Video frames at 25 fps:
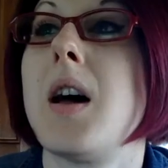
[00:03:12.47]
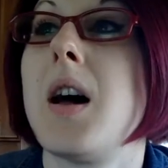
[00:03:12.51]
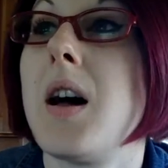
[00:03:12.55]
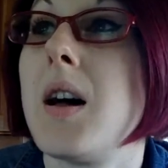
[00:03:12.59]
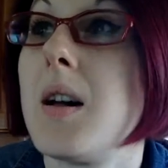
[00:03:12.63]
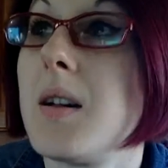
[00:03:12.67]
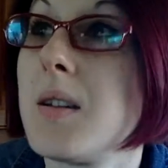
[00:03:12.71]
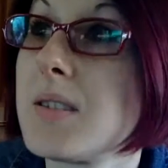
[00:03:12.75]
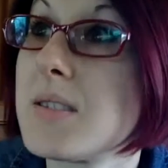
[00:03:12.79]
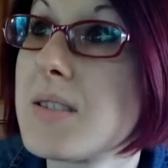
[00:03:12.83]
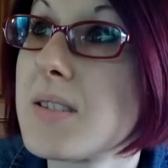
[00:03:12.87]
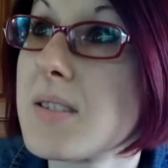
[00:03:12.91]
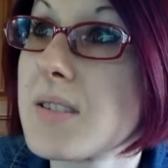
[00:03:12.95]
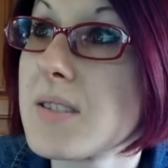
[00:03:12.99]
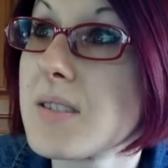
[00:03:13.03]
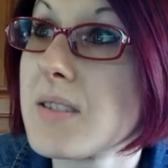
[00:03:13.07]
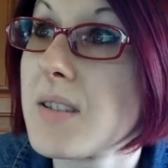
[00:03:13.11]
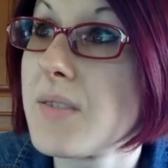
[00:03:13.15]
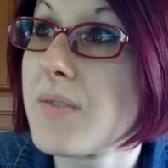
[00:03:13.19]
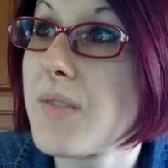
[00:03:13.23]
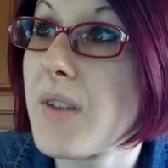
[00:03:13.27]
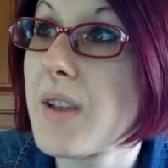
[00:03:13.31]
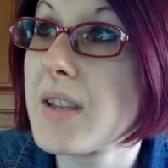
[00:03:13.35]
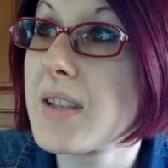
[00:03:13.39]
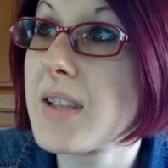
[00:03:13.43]
Uh,
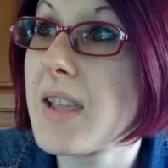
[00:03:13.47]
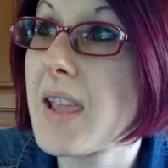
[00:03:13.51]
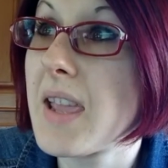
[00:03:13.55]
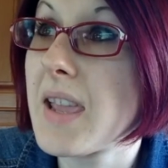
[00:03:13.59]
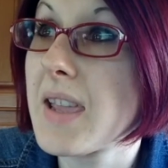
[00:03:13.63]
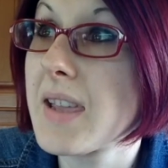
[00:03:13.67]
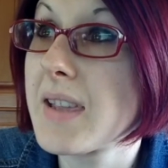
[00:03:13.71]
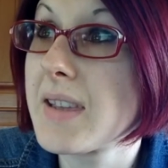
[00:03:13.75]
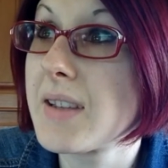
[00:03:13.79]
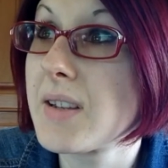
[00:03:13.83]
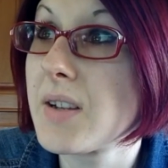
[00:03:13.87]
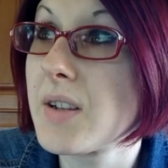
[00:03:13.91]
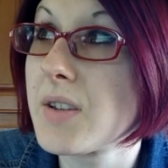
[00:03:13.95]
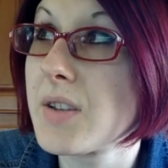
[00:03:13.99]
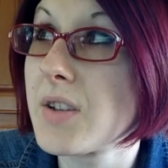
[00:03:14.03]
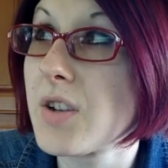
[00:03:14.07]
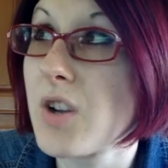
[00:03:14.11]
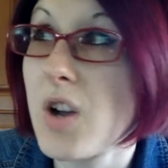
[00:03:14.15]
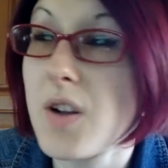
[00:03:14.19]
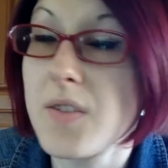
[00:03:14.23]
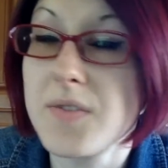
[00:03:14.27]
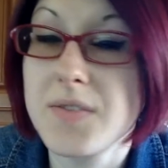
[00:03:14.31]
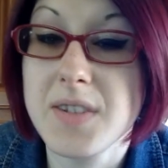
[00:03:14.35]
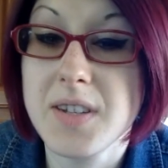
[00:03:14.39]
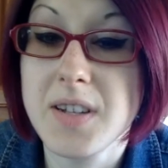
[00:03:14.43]
if I can't get on there
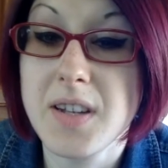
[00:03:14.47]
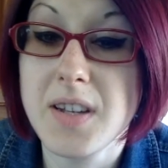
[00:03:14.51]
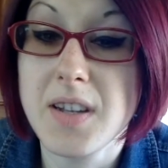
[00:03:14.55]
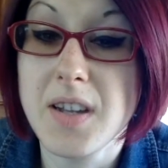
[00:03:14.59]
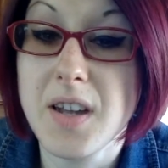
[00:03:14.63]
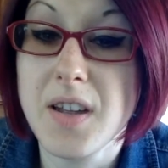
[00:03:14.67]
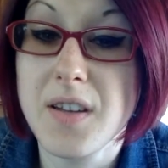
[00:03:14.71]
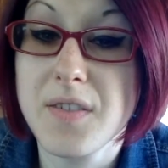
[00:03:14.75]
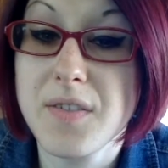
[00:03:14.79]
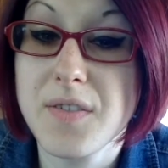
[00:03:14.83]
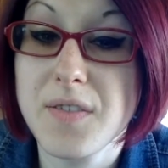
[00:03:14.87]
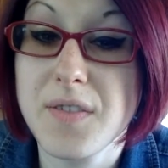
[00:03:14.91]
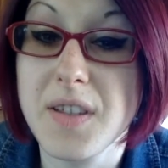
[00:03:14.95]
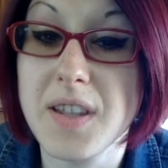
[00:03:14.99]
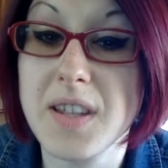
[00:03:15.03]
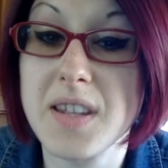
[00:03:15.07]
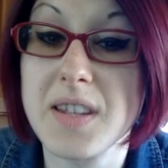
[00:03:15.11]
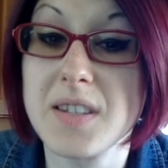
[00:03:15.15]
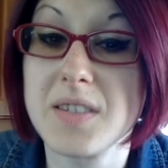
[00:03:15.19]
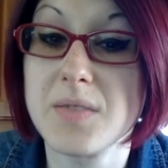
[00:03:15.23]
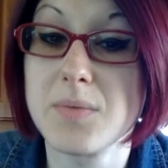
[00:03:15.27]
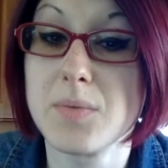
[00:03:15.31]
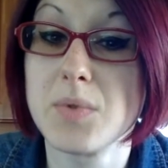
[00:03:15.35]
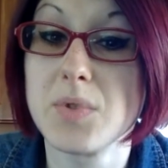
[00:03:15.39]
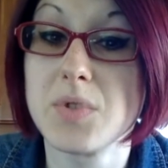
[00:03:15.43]
often enough,
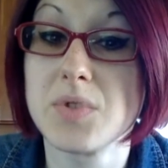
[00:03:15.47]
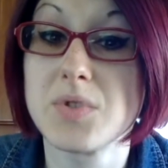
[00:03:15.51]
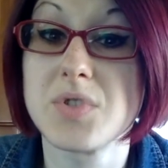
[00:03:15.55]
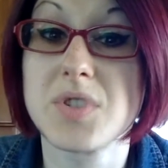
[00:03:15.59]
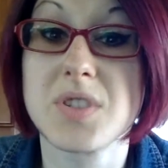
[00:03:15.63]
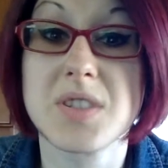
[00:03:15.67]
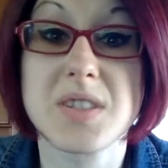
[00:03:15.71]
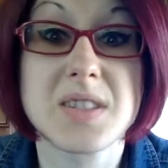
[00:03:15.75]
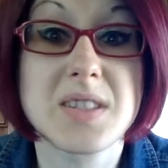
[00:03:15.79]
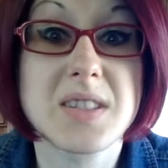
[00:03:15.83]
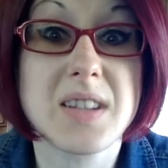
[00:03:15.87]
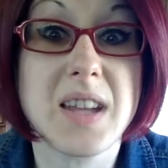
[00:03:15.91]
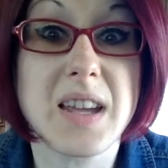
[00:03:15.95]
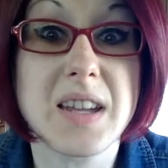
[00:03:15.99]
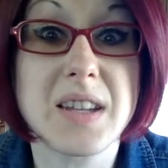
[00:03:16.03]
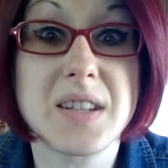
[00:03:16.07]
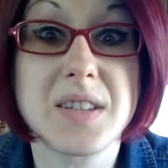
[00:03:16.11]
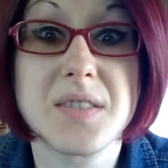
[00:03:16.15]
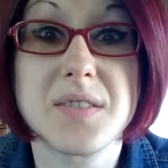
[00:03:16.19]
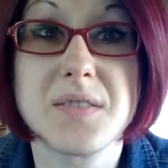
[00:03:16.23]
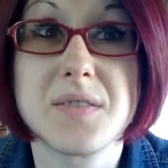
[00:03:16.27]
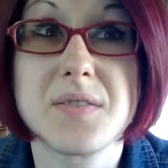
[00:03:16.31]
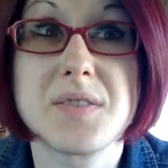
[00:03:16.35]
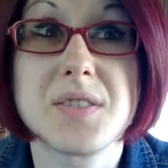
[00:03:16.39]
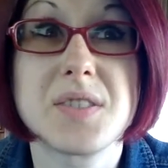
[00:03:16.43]
it will just kind
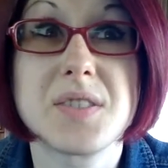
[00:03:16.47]
of